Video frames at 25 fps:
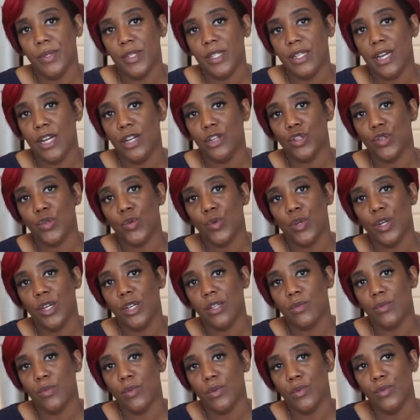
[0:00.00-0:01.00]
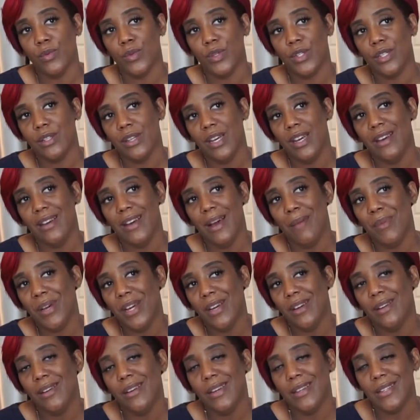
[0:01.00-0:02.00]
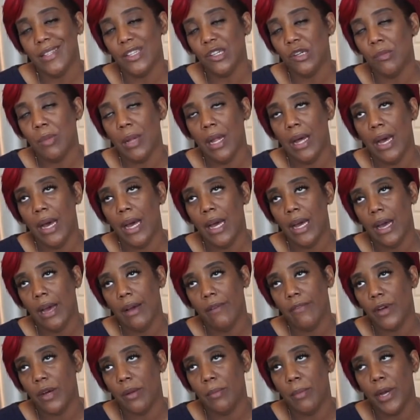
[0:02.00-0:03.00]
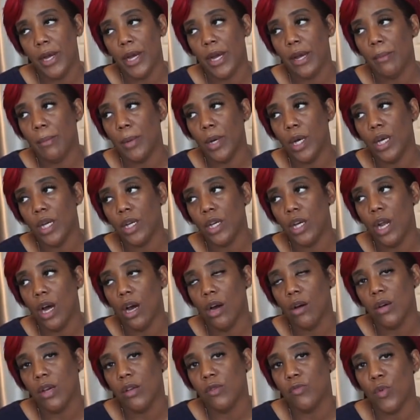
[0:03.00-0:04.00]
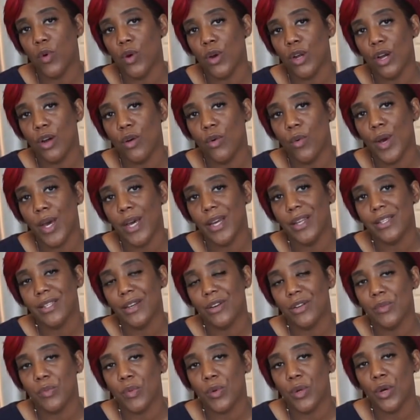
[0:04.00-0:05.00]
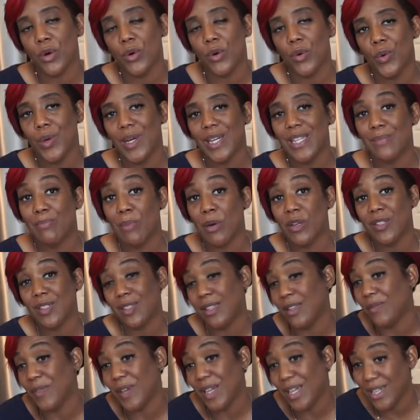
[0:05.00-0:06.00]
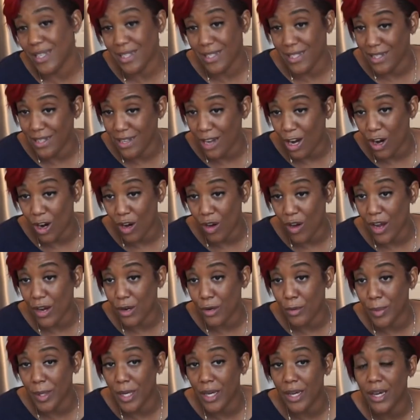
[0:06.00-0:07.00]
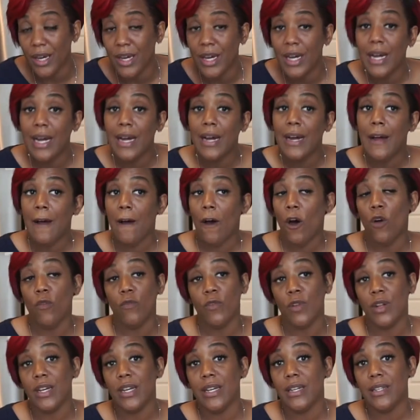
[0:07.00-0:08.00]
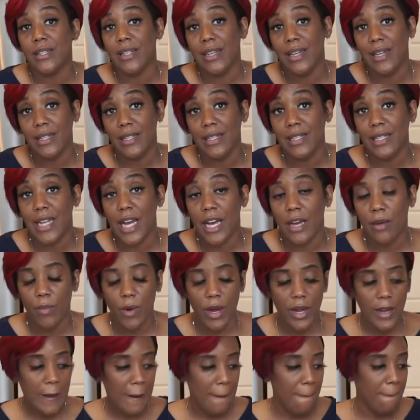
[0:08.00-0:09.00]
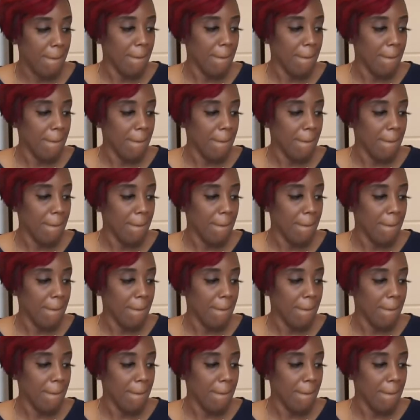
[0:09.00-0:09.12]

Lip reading: stay true to his roots. He's still black, African American, but you know, he's born in Kuwait, so it's pretty cool. His birth certificate is in all Arabic. Hopefully it says his name right.